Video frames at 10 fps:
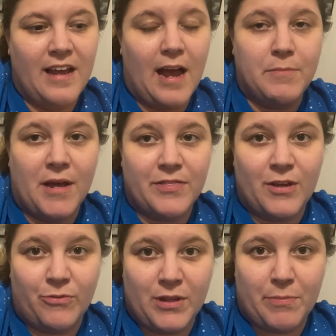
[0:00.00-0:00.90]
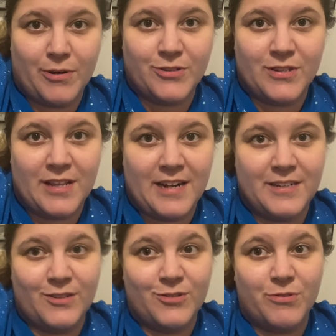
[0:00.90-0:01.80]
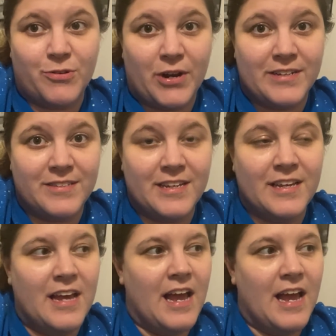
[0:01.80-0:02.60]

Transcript: I'm not the only person that deals with crazy.